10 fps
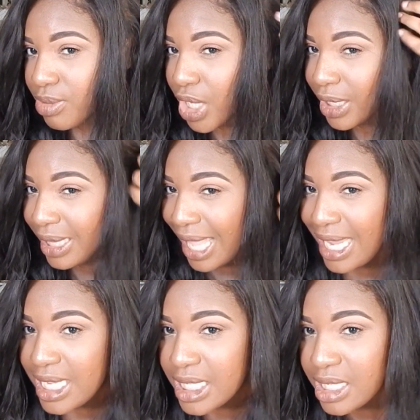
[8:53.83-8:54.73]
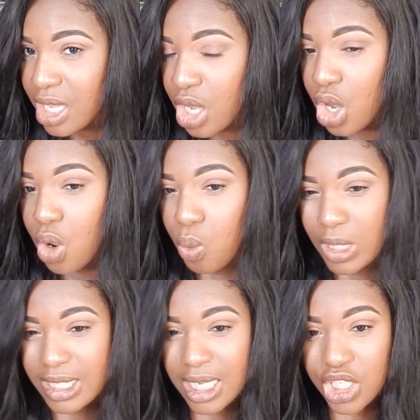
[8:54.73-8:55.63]
lace
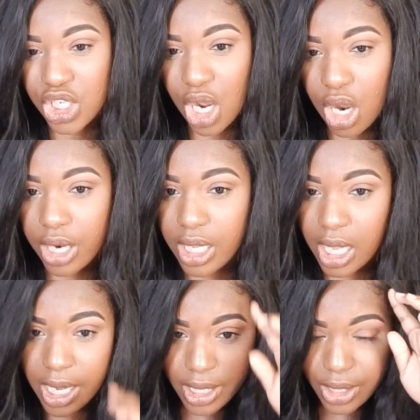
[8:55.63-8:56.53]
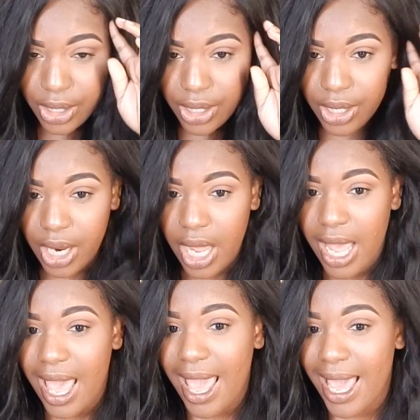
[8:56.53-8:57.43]
was such an odd color,
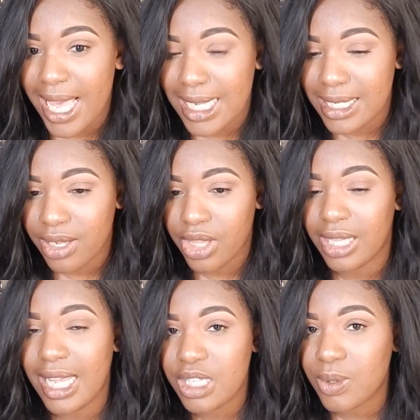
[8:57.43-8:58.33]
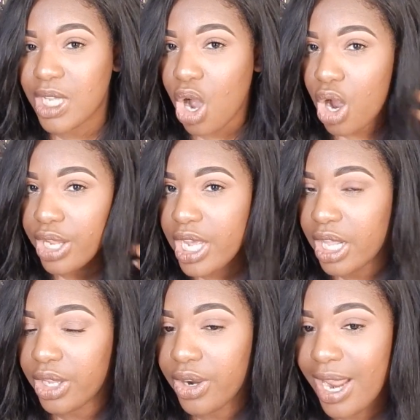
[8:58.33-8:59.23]
and the lace was an odd
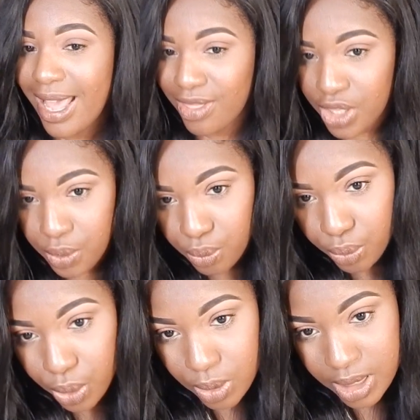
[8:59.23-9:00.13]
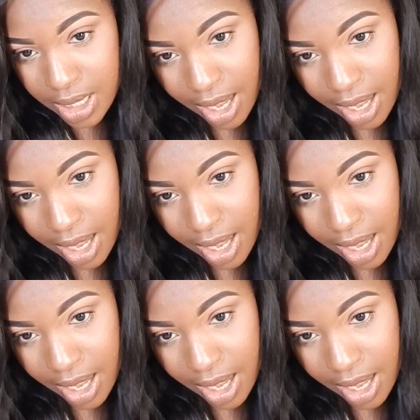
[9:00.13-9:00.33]
color, and the roots